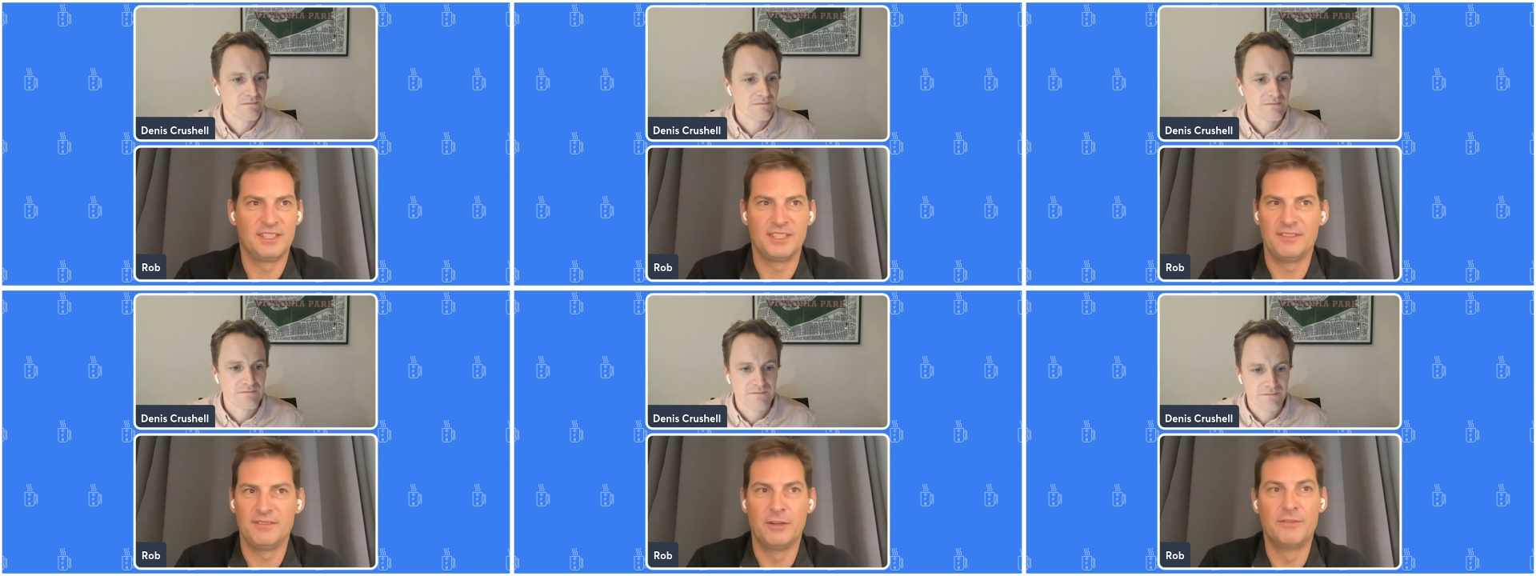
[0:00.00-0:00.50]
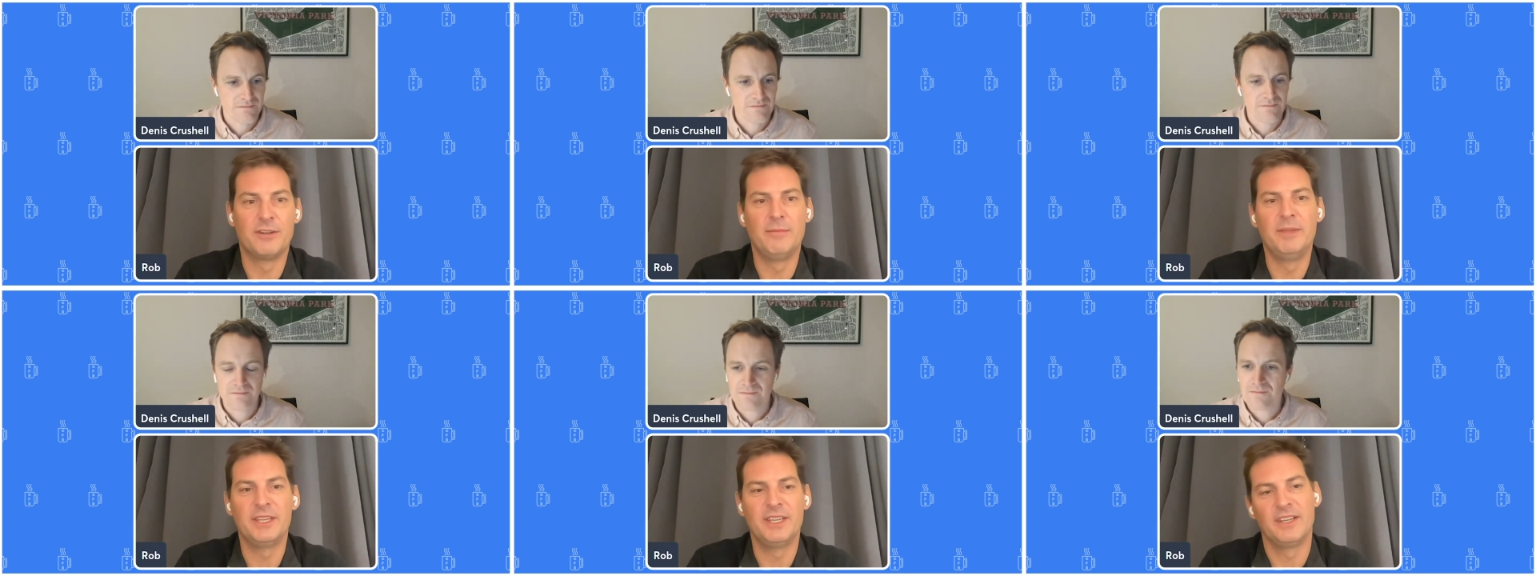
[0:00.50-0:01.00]
Speaker 1: and over
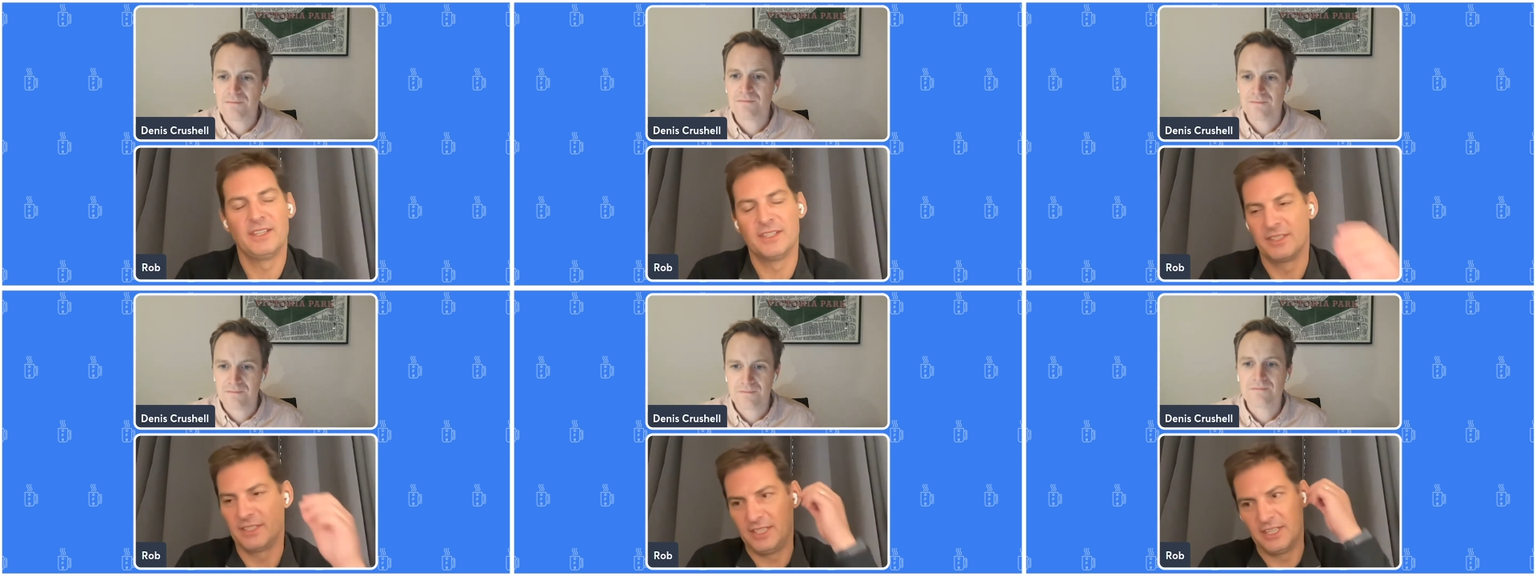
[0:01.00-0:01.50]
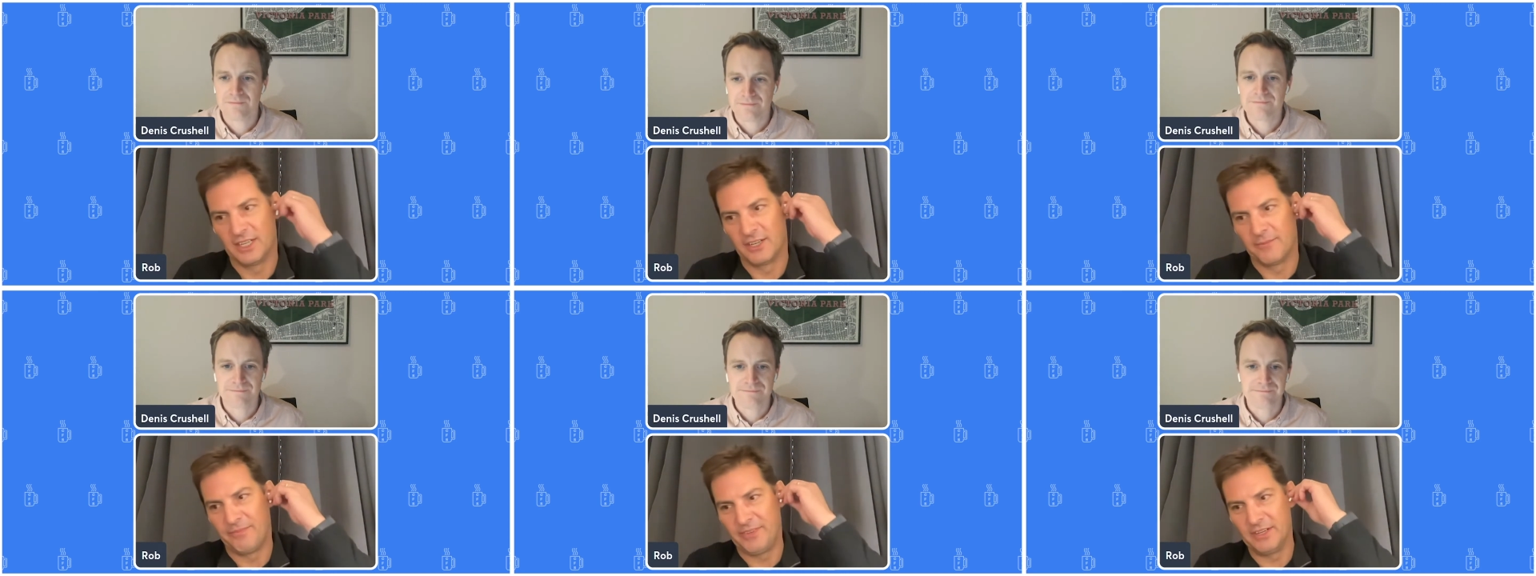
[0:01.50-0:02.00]
$1 million a
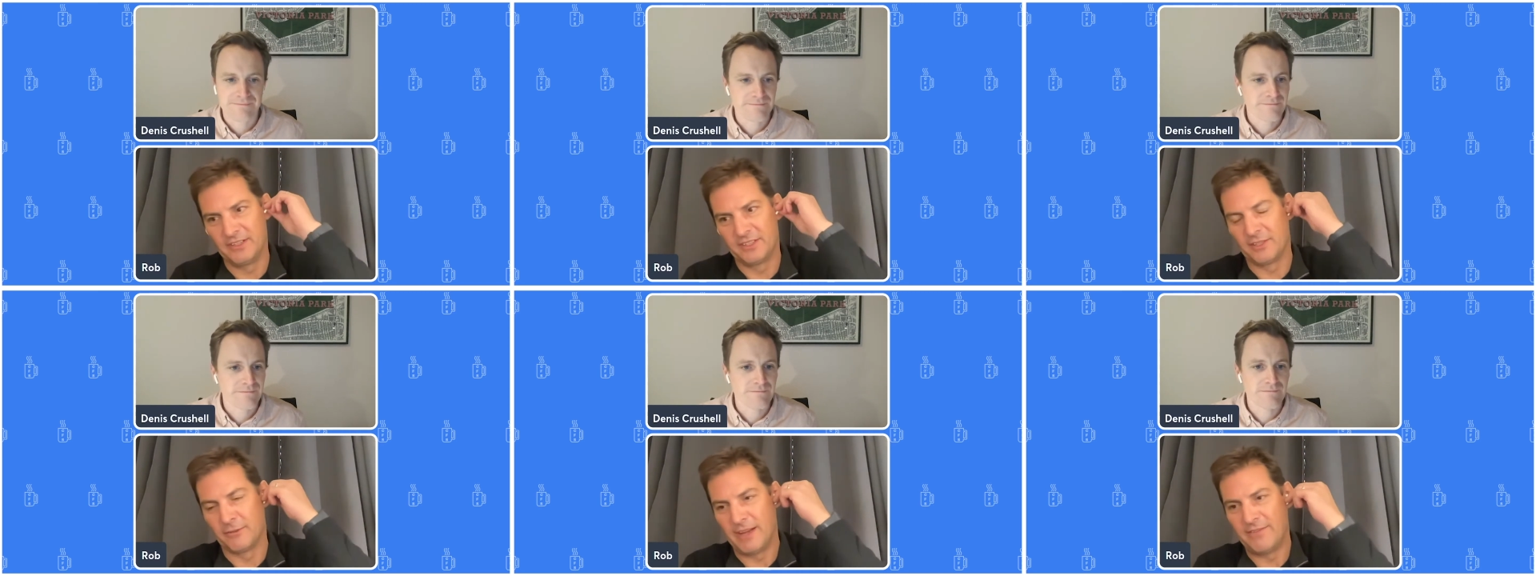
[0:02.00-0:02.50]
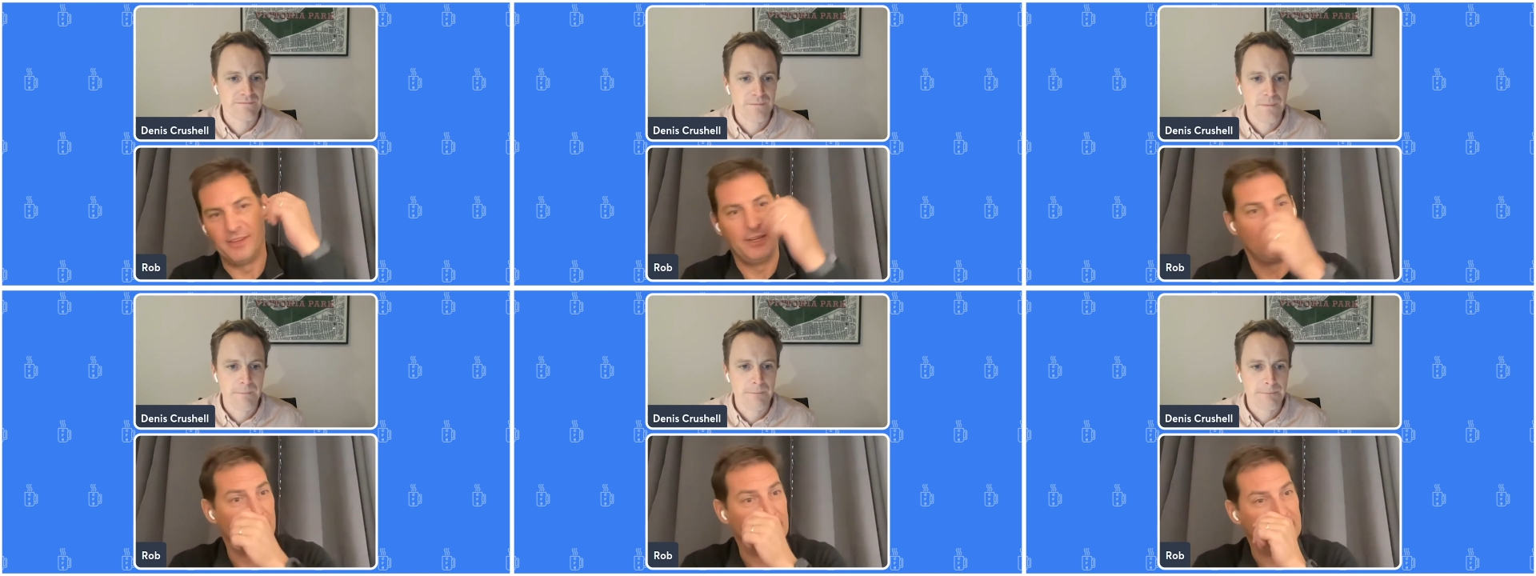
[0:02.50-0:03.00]
year. You know, so the
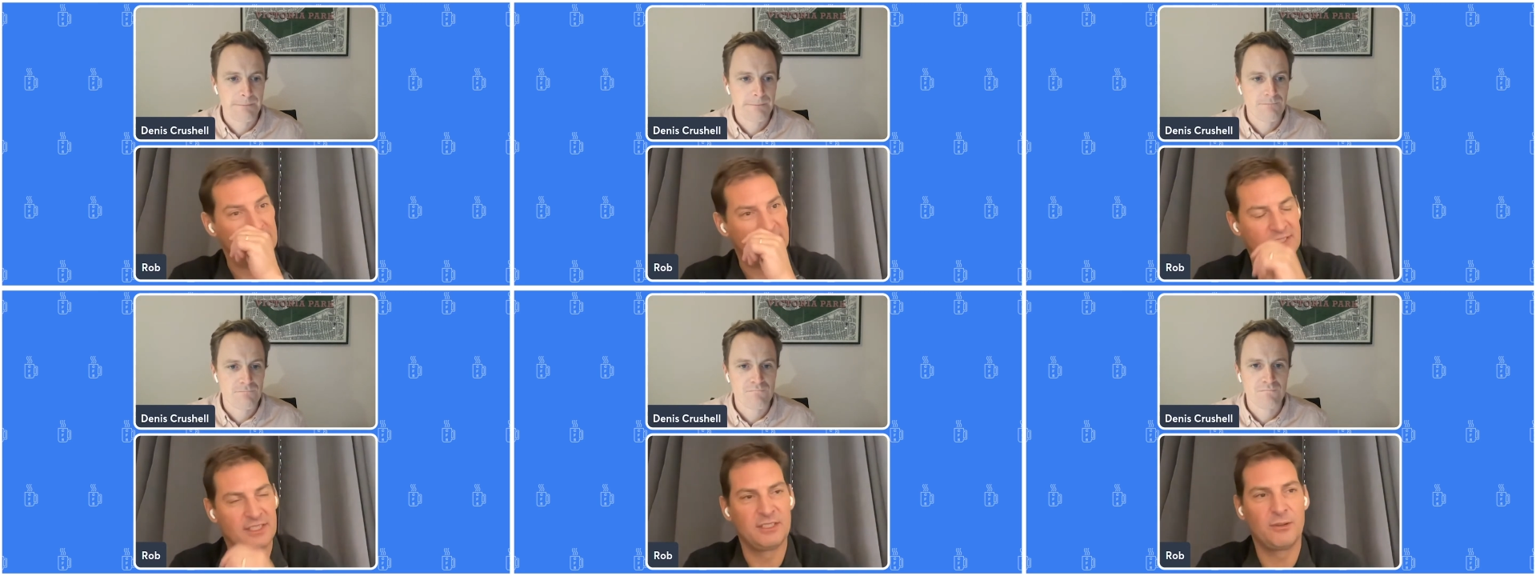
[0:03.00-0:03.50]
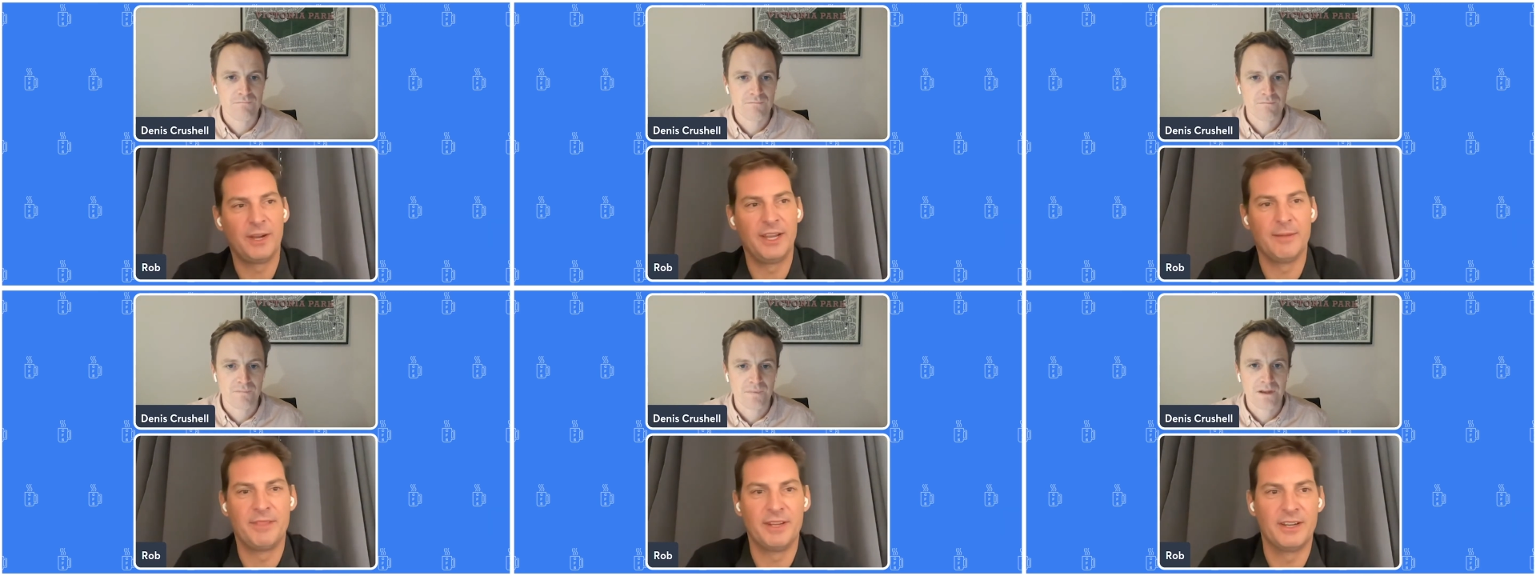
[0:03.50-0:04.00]
revenue is
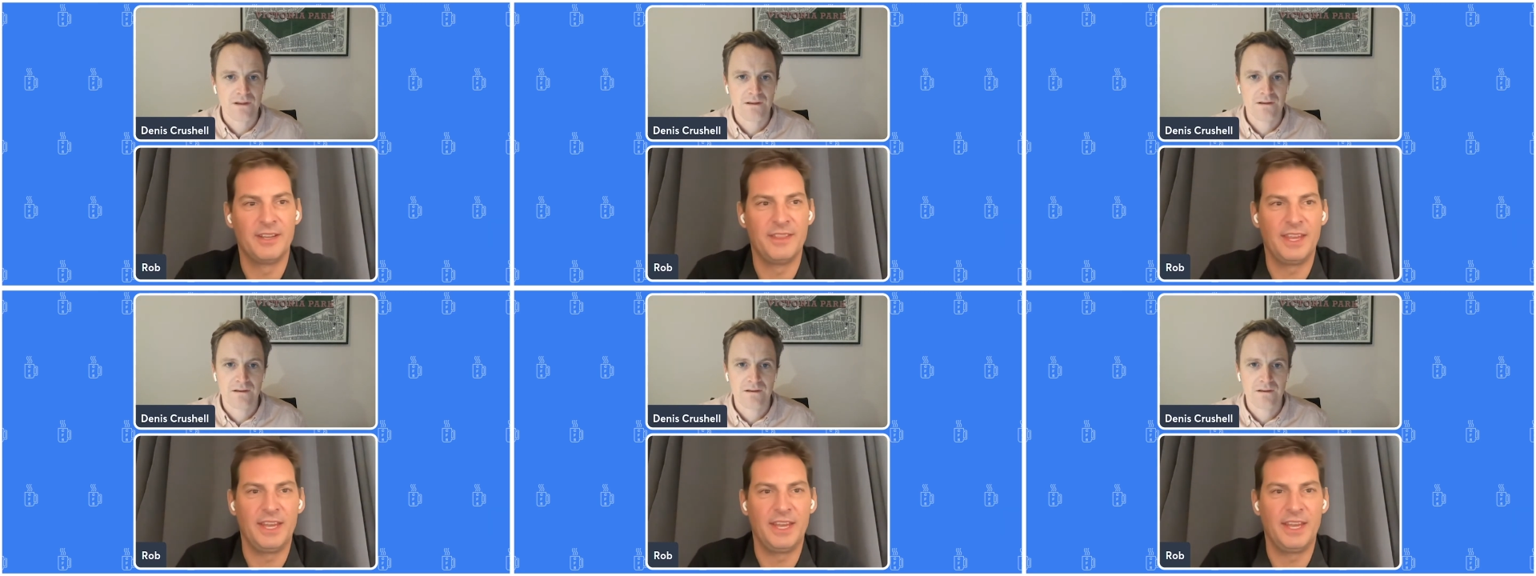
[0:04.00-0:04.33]
quite up there in the